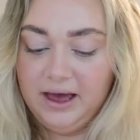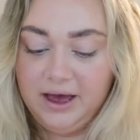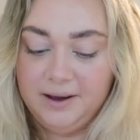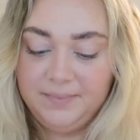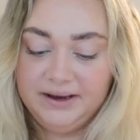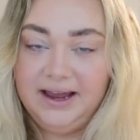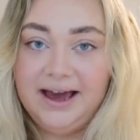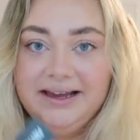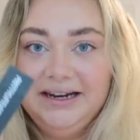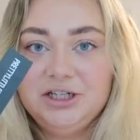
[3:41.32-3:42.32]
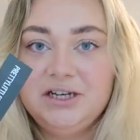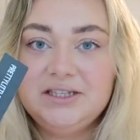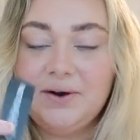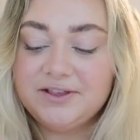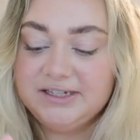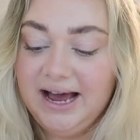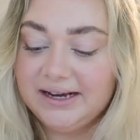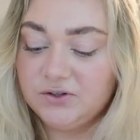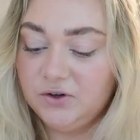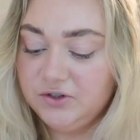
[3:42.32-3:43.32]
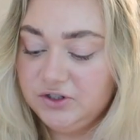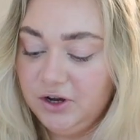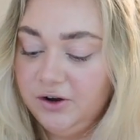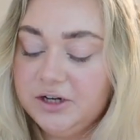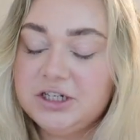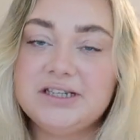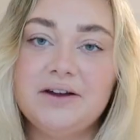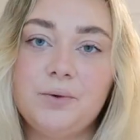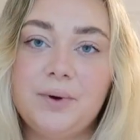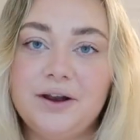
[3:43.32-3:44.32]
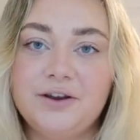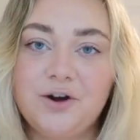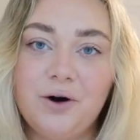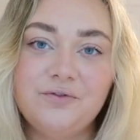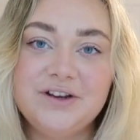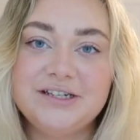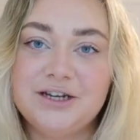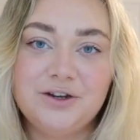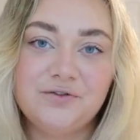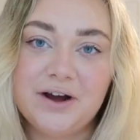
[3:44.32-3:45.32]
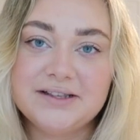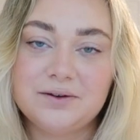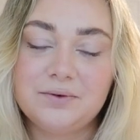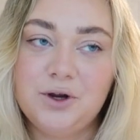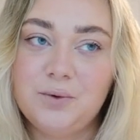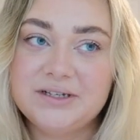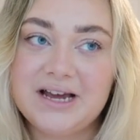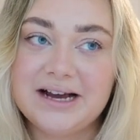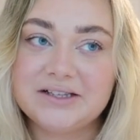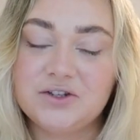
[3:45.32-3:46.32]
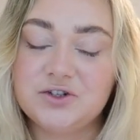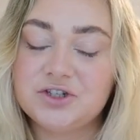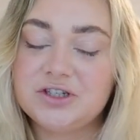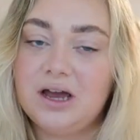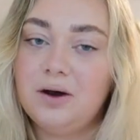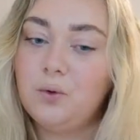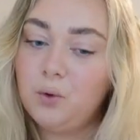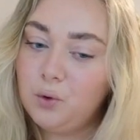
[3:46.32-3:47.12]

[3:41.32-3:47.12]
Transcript: Um, and yeah, it literally still had the tags on. So I just love it when you go on Vinted and you find something new with tags, and you're just like,